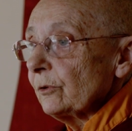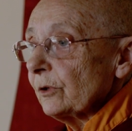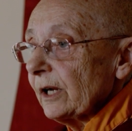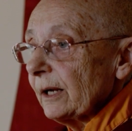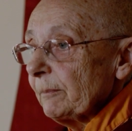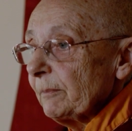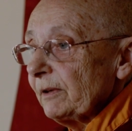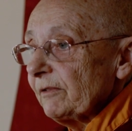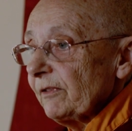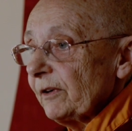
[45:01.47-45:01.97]
You
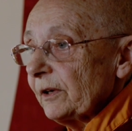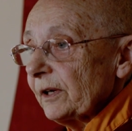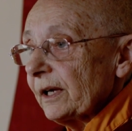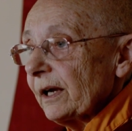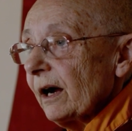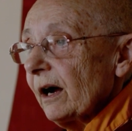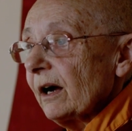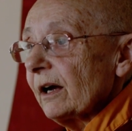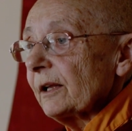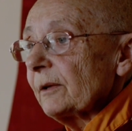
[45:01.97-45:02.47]
can be very
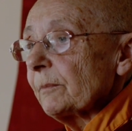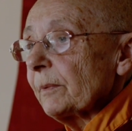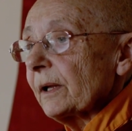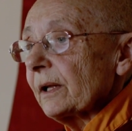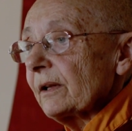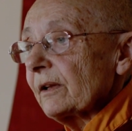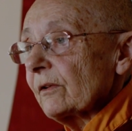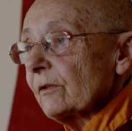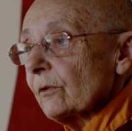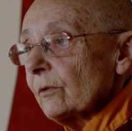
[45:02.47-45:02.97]
kind,
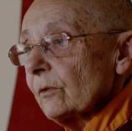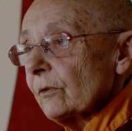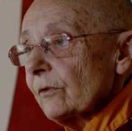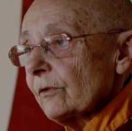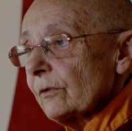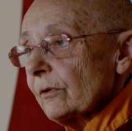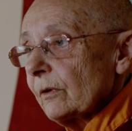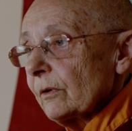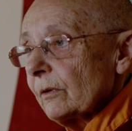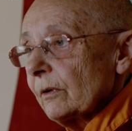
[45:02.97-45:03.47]
but it's
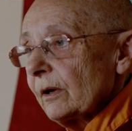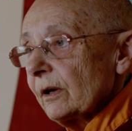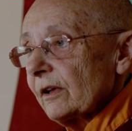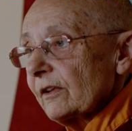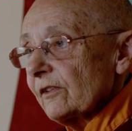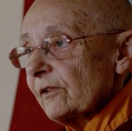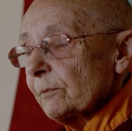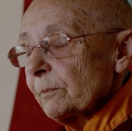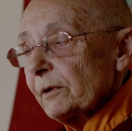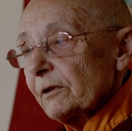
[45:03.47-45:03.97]
also
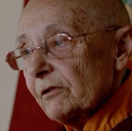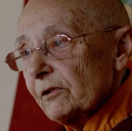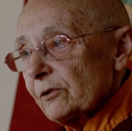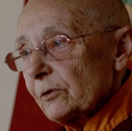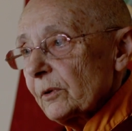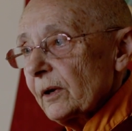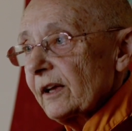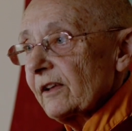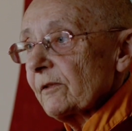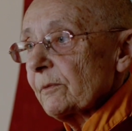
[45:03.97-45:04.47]
a
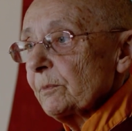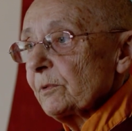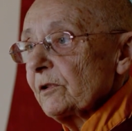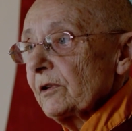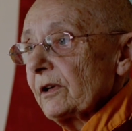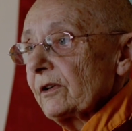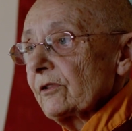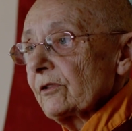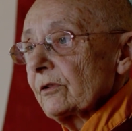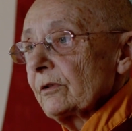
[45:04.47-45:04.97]
spiritual
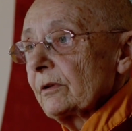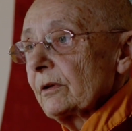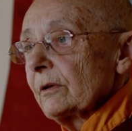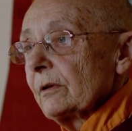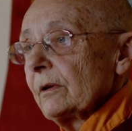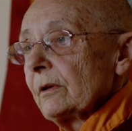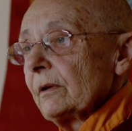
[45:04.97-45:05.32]
aspiration.